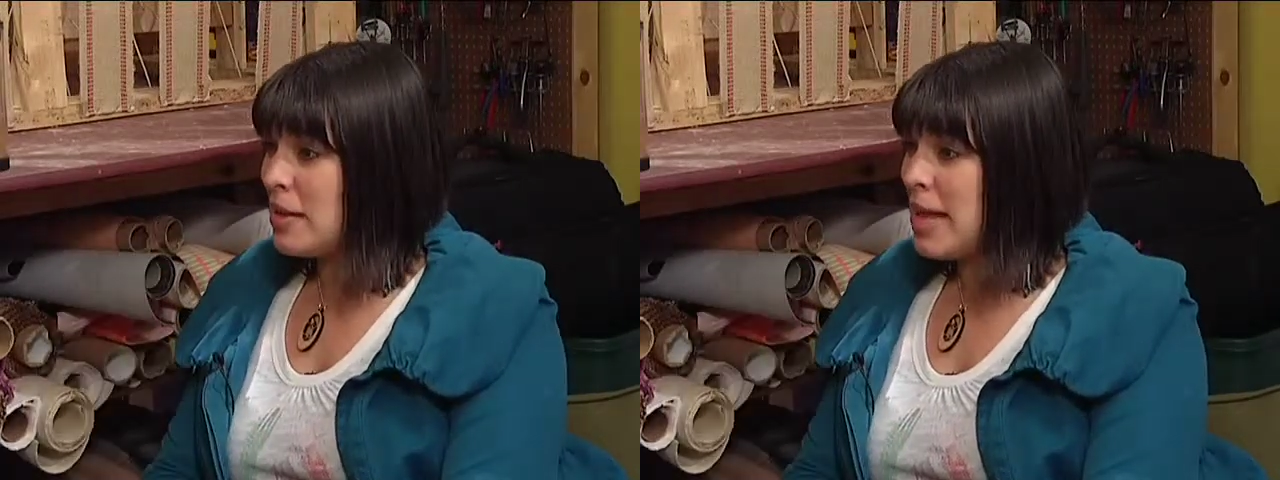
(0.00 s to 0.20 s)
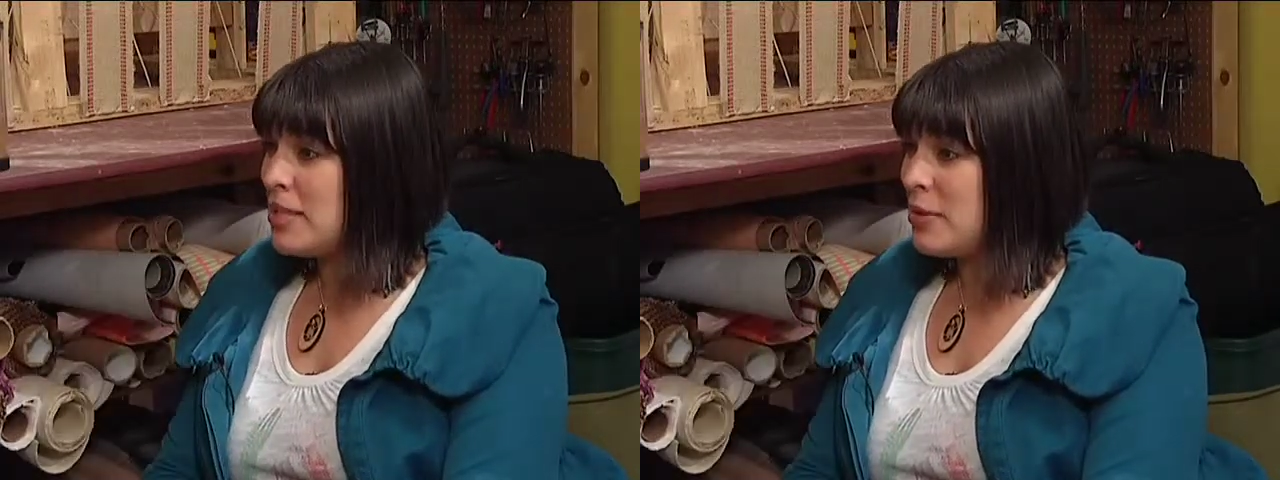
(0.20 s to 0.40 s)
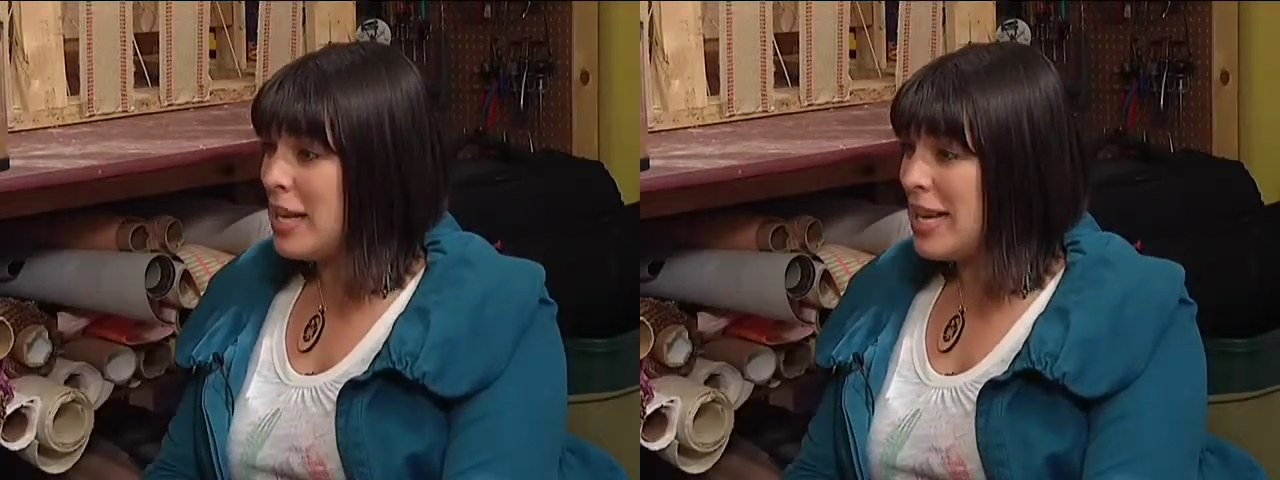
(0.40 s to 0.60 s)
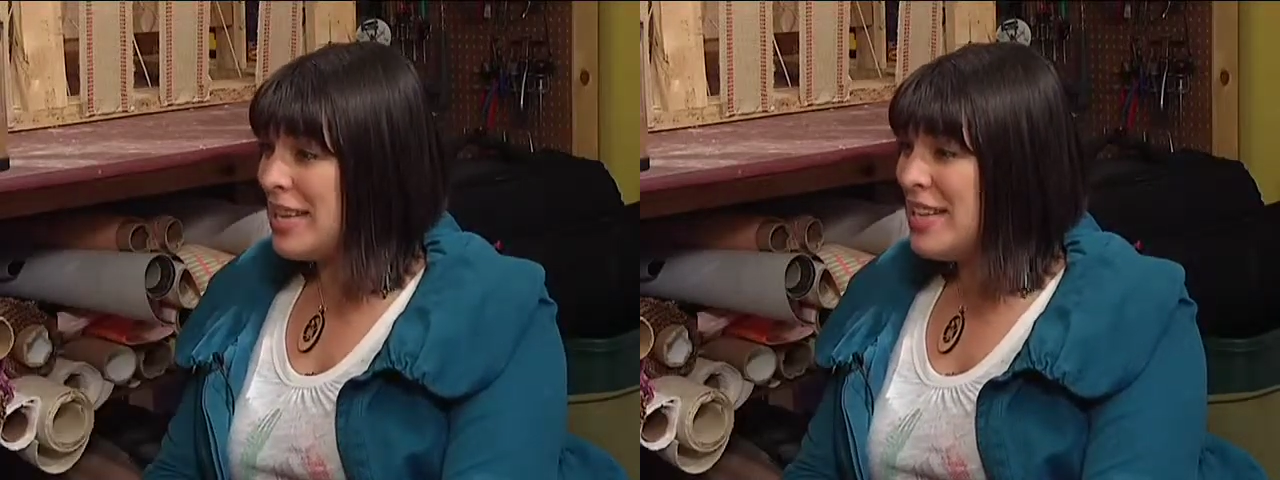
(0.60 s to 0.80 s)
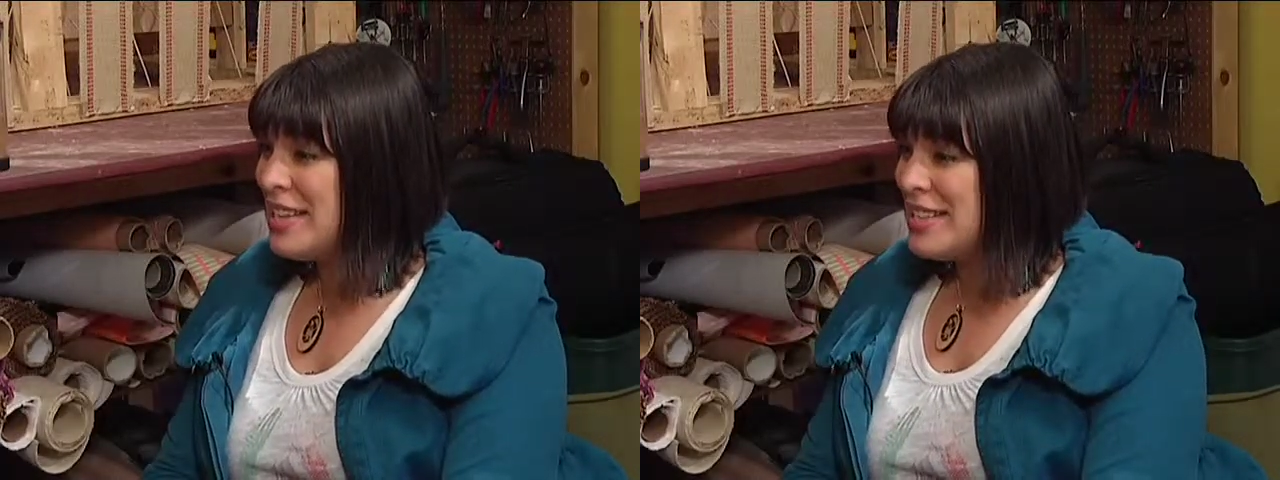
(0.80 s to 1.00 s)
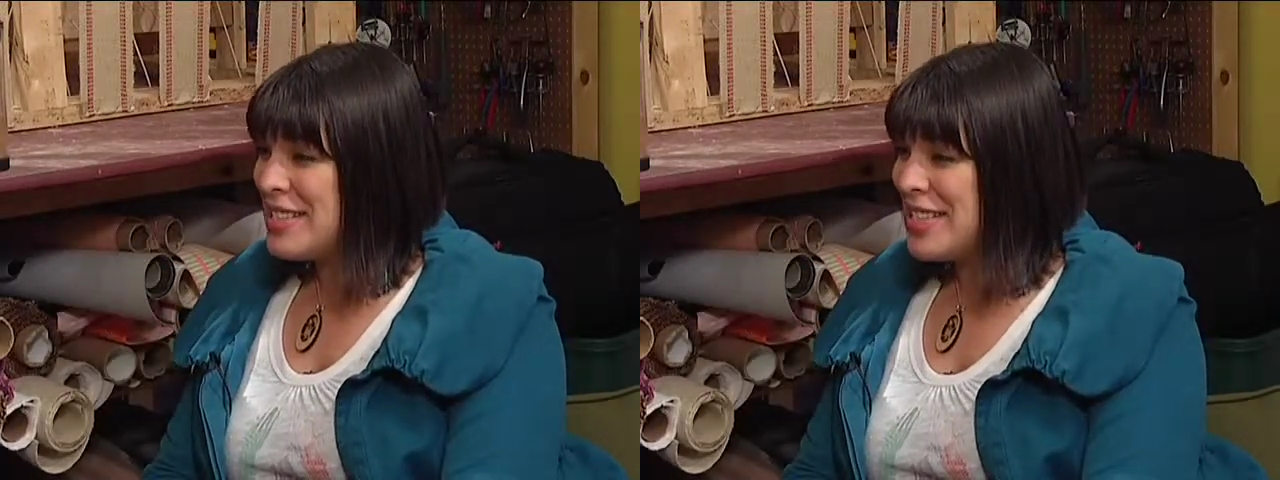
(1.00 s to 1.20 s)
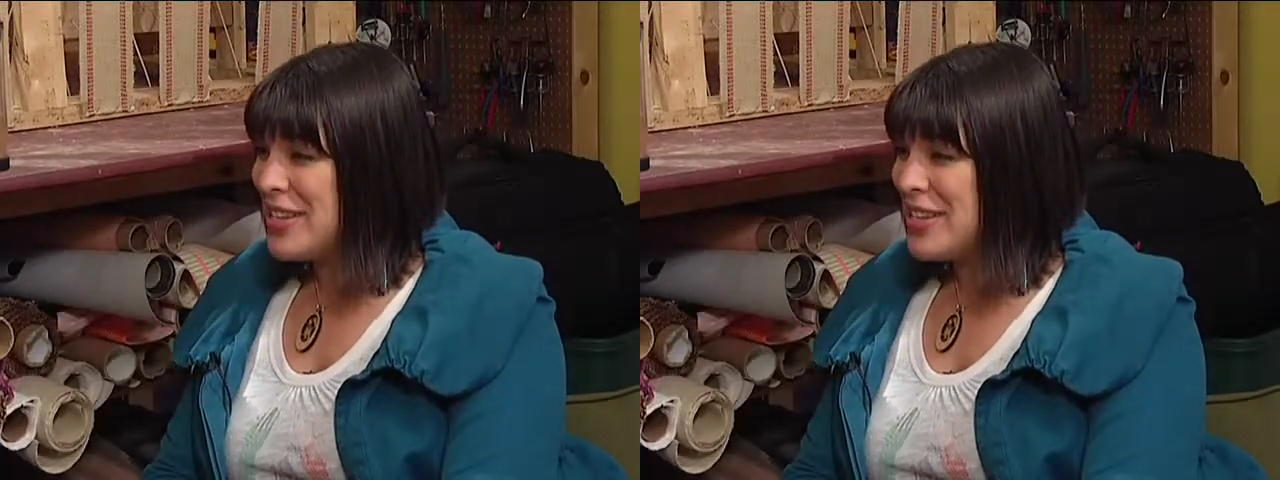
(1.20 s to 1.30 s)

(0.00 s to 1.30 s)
I donated to